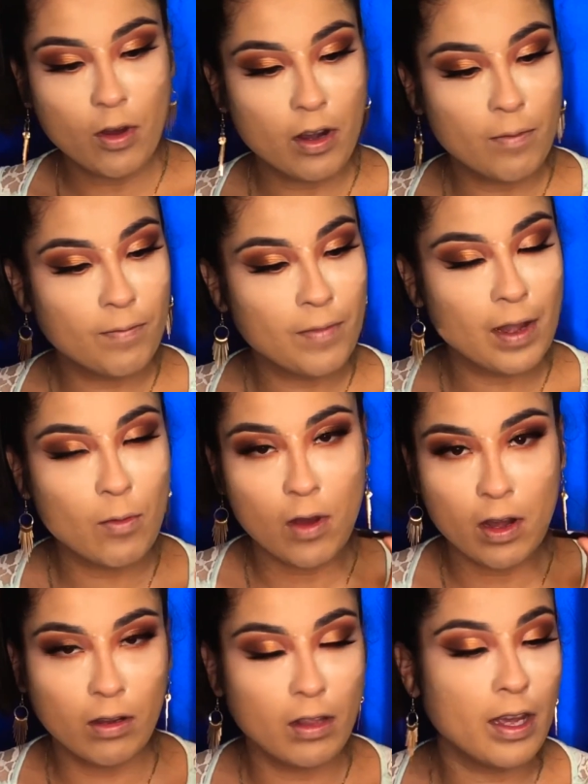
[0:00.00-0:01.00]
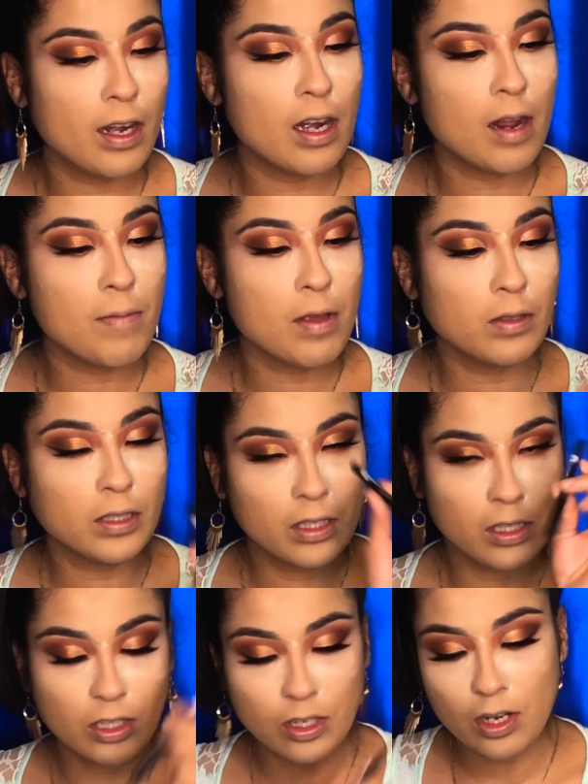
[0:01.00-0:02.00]
water my waterline, and I'm using
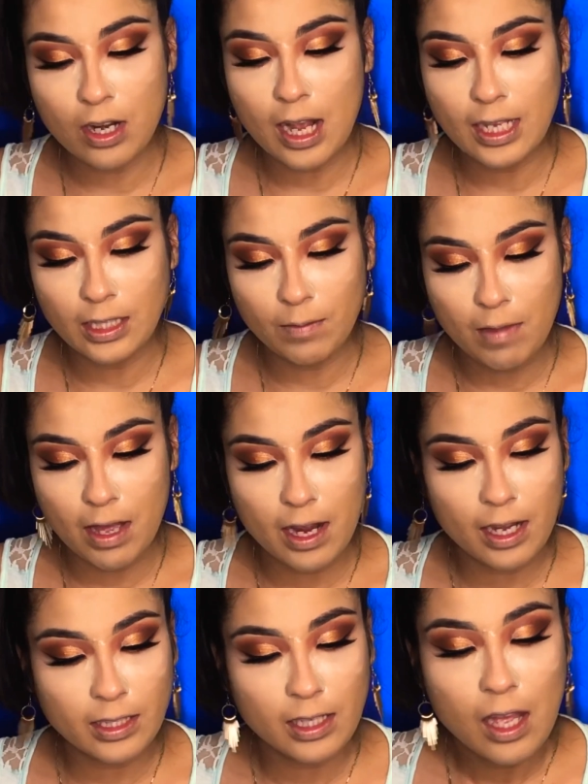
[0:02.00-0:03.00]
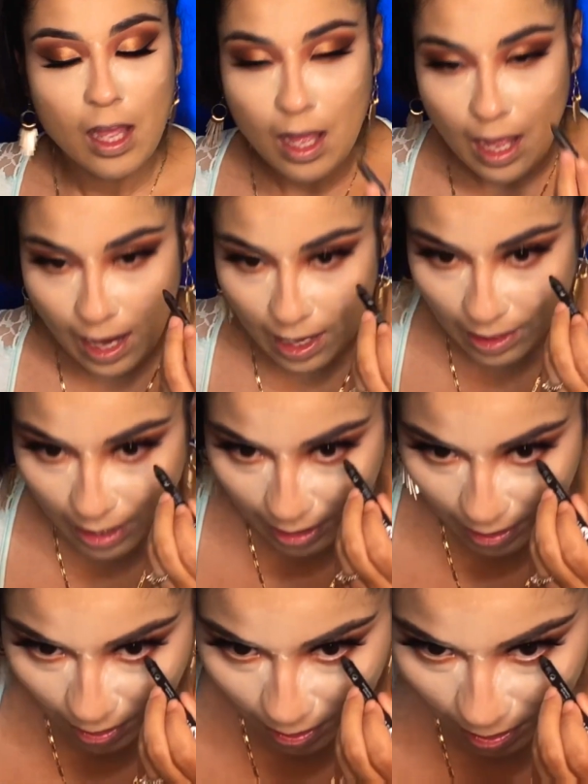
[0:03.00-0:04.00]
this Sugar Cosmetics
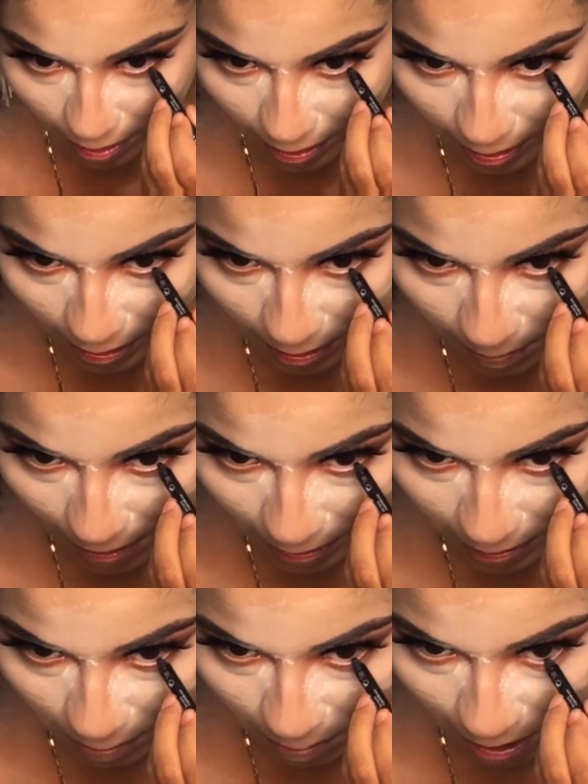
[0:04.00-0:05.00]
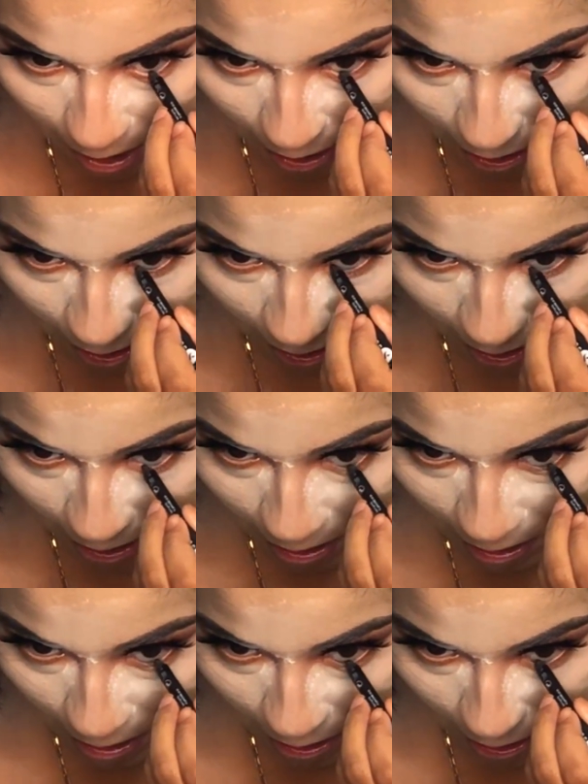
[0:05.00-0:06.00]
eyeliner in the shade Back to Black.
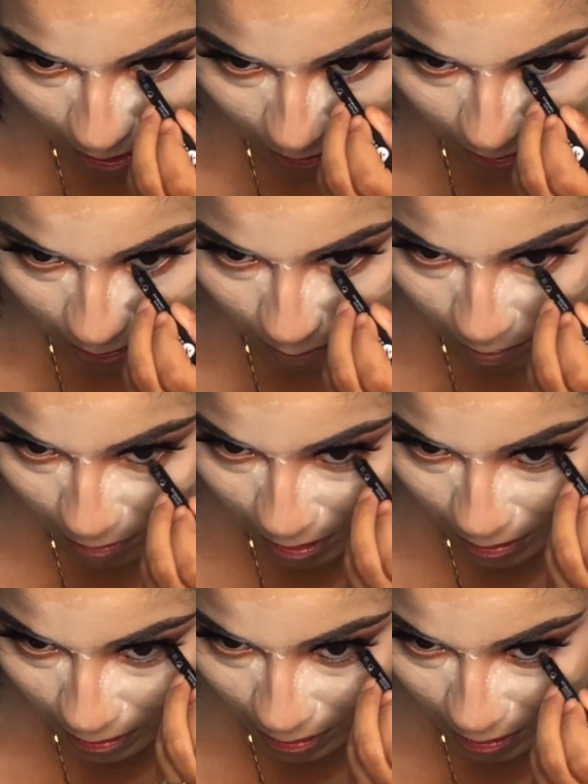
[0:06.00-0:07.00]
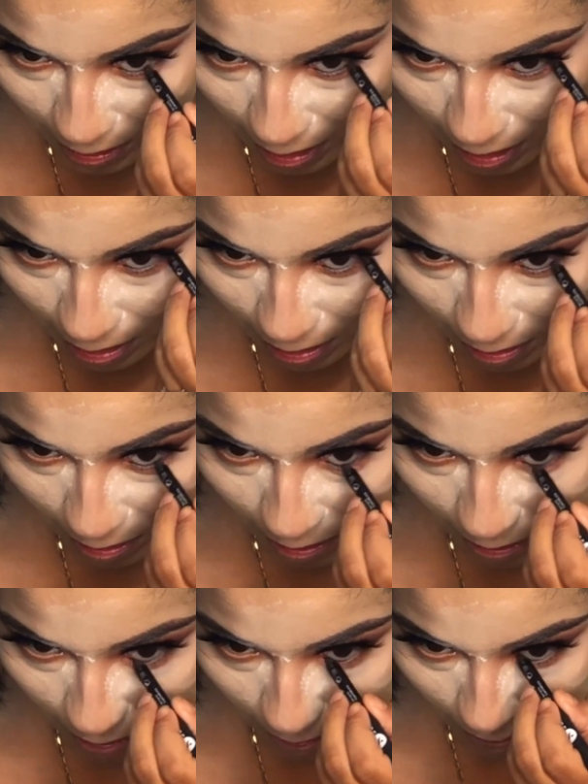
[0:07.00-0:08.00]
Just placing that
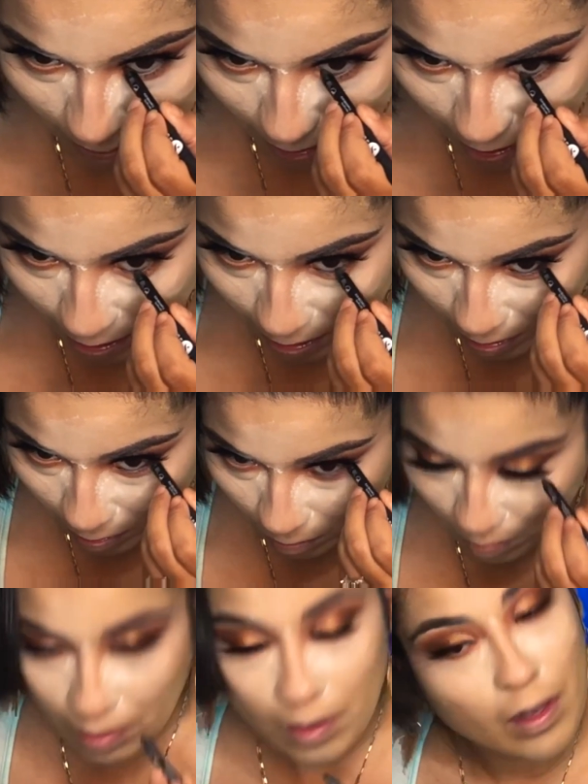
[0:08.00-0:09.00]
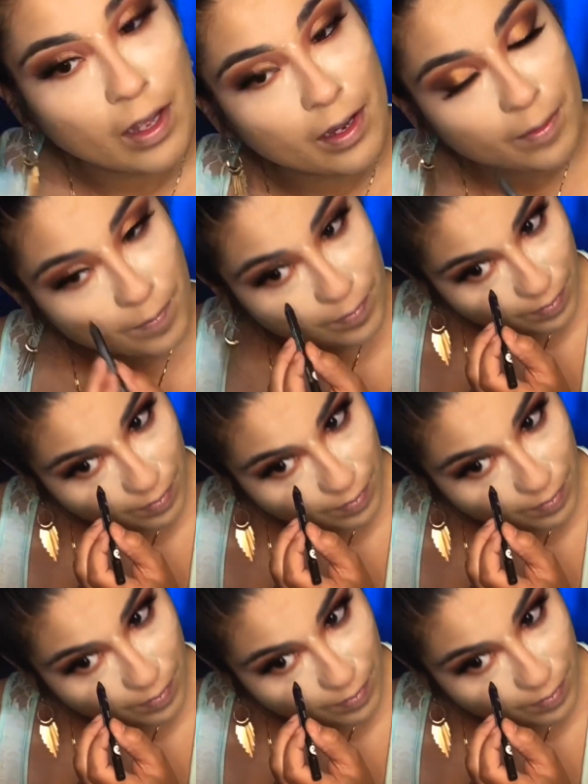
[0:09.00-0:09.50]
right in the waterline.